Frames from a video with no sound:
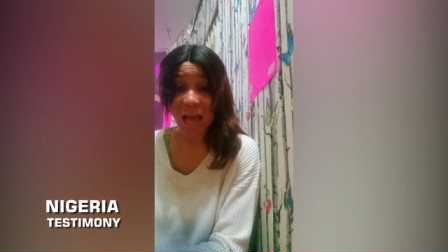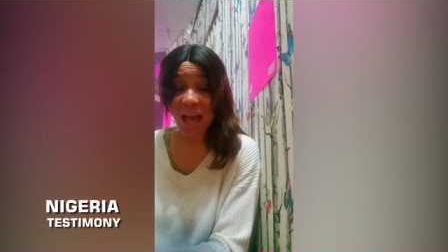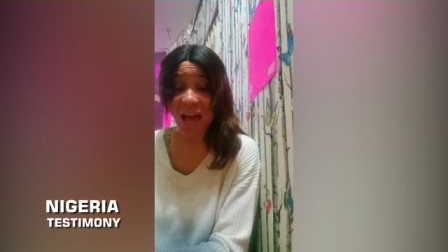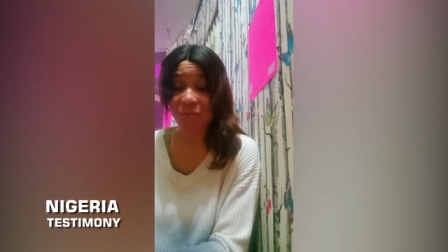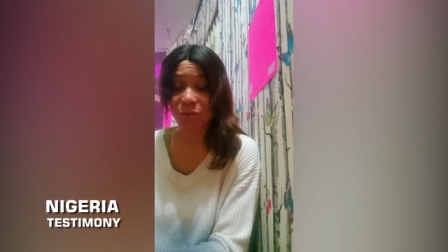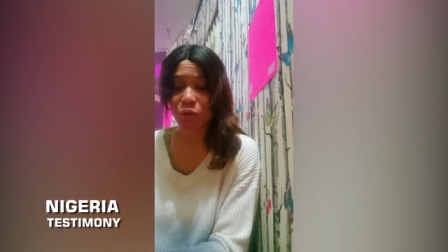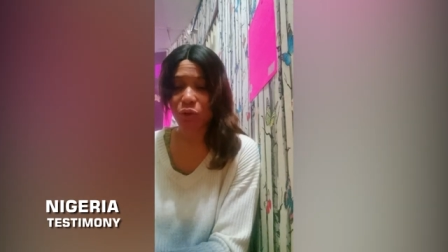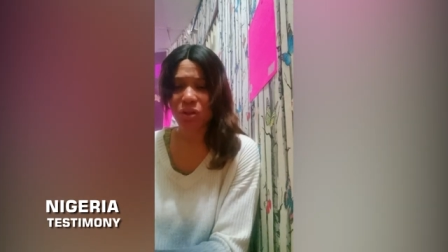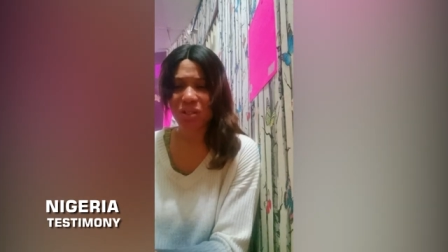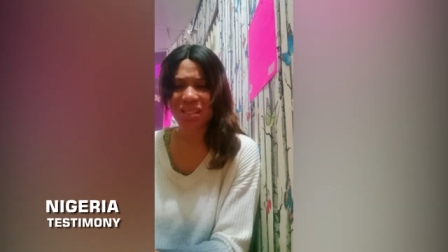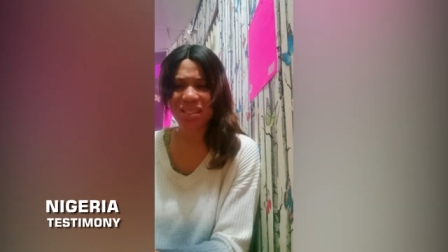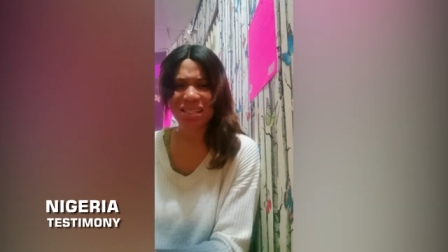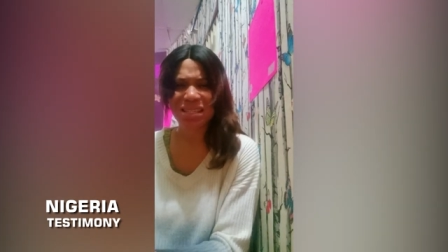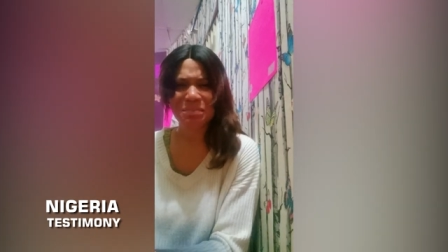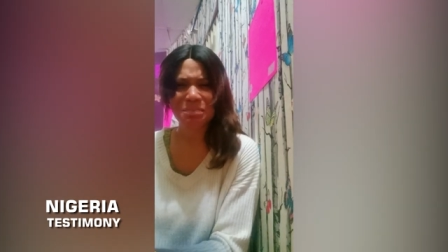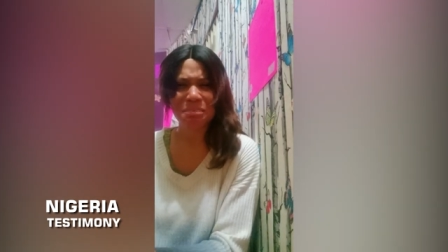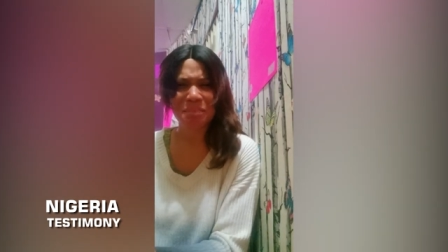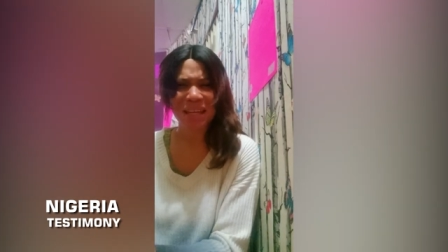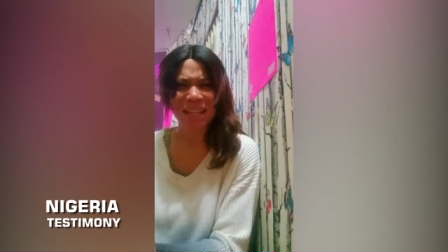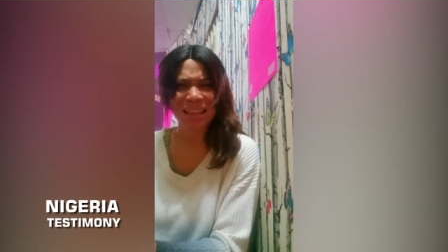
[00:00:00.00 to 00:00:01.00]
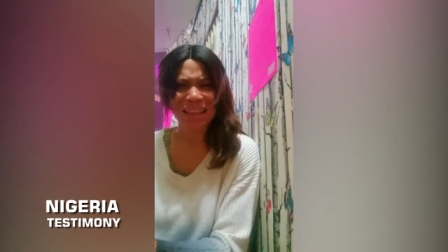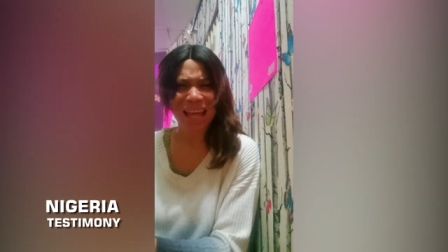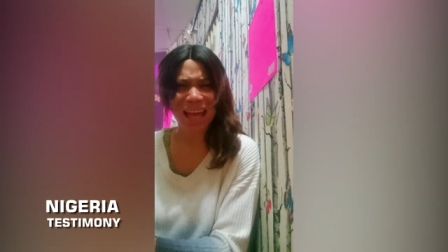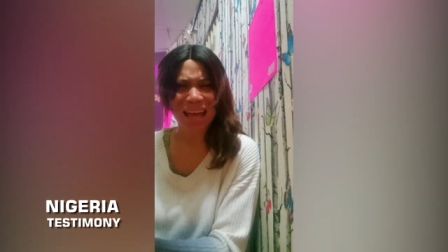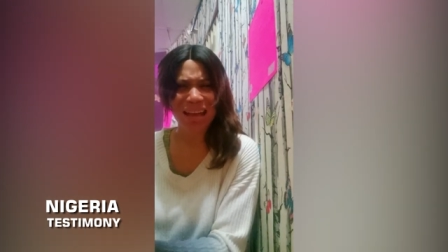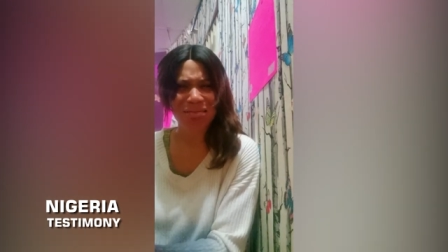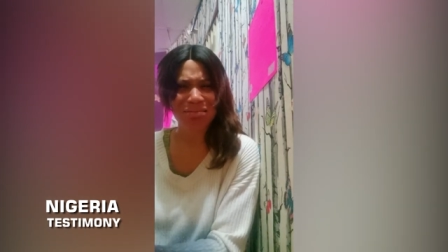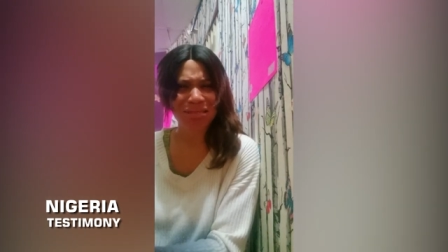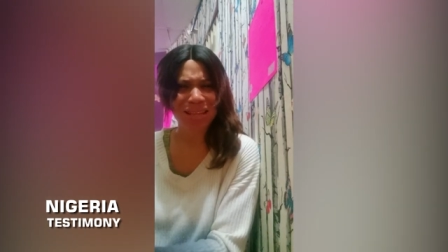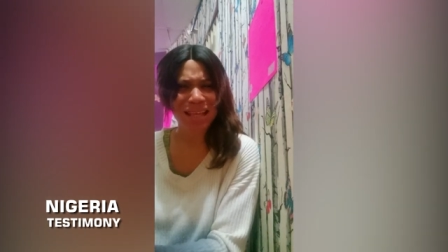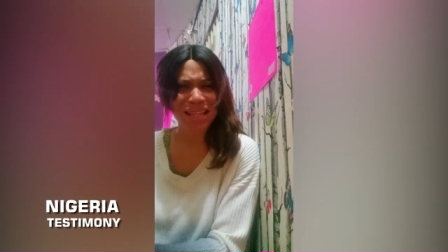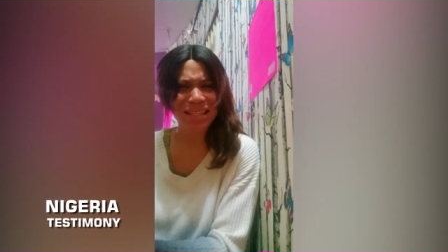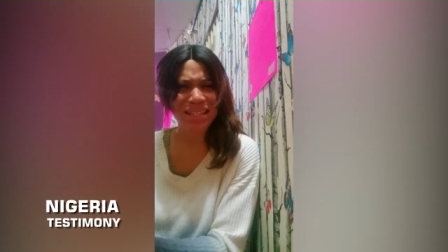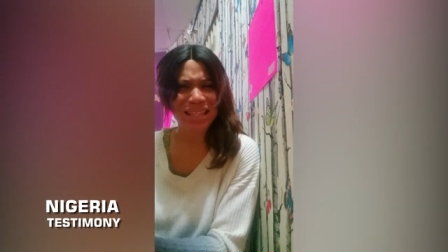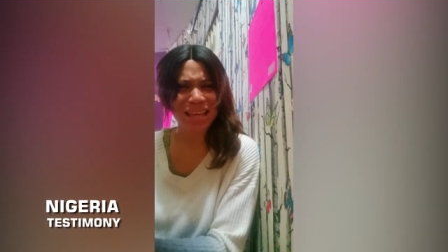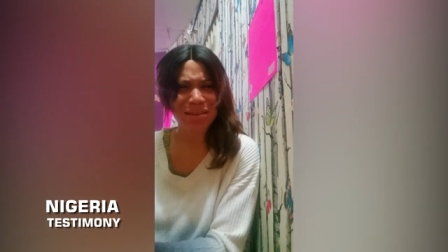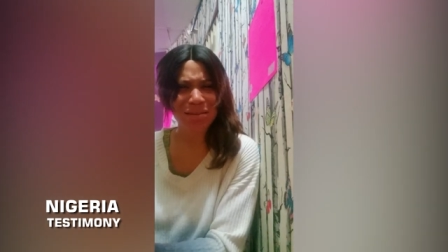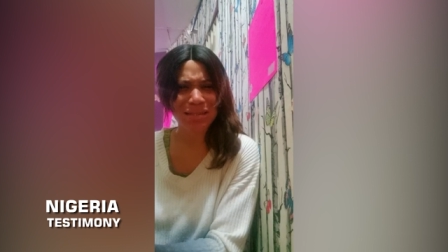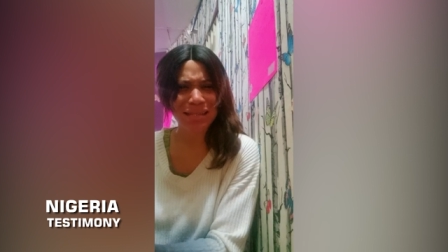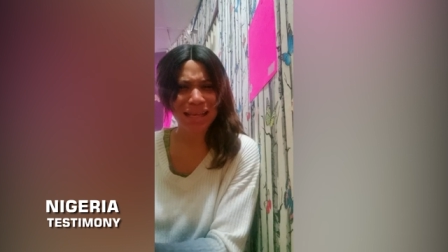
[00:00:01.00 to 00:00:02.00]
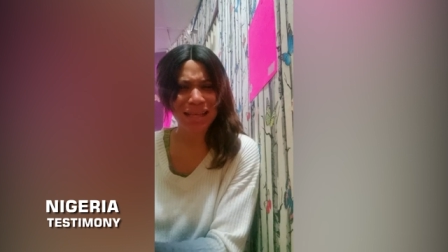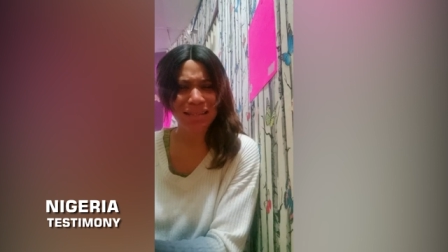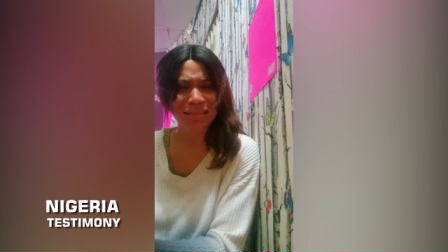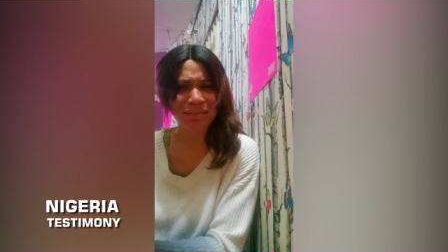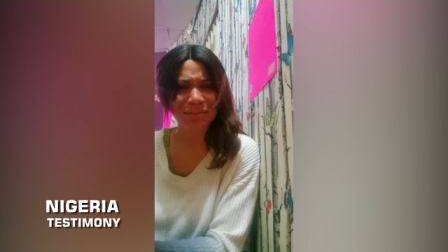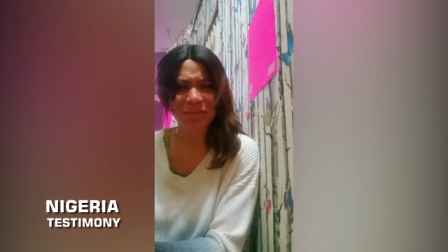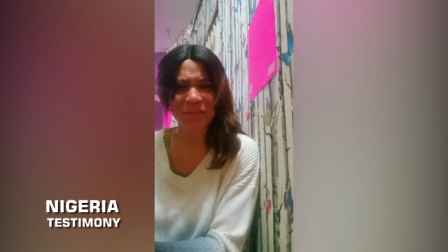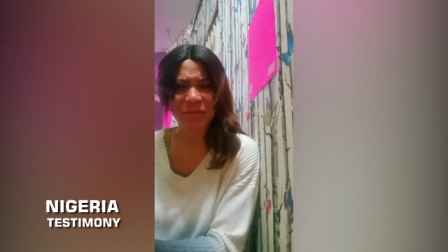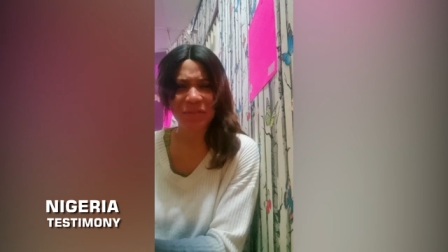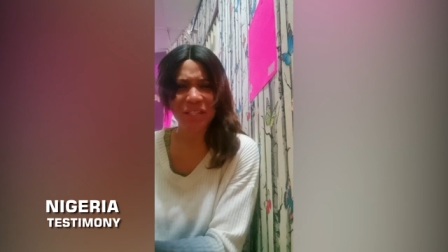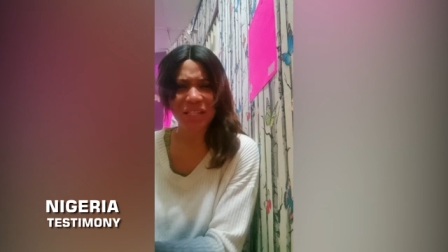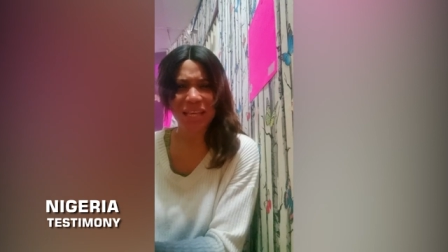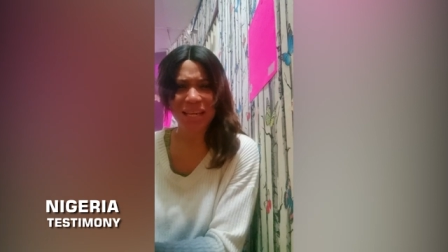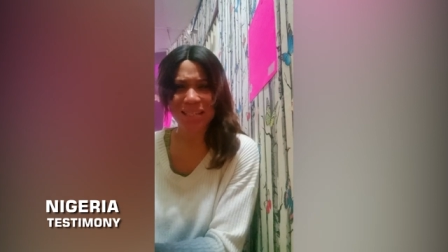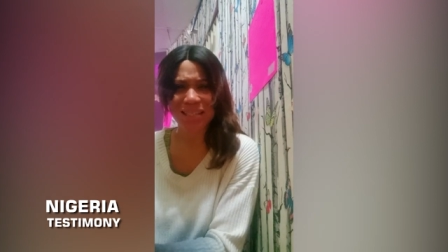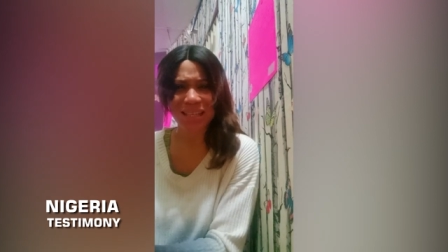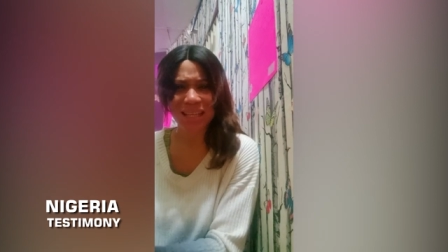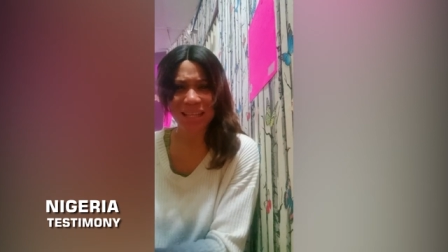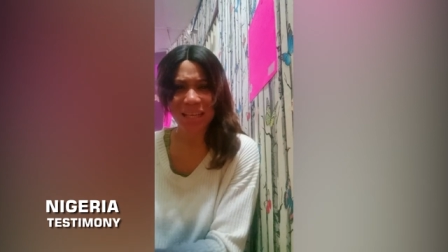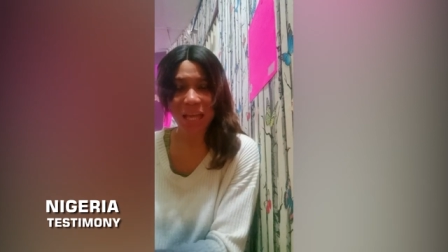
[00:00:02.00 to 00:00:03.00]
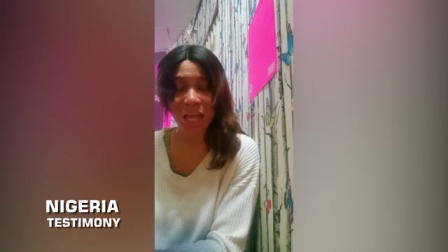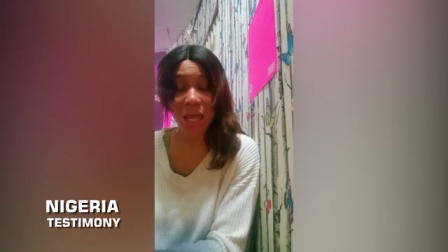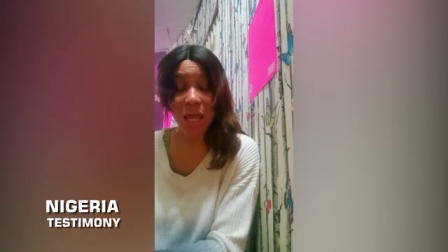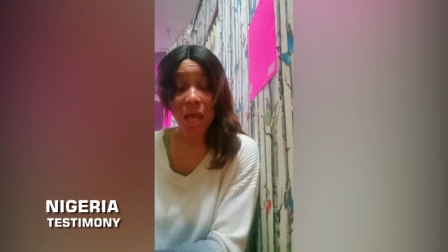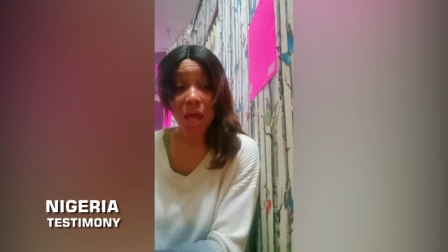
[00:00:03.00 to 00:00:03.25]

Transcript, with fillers: i have not seen better 30,000 50,000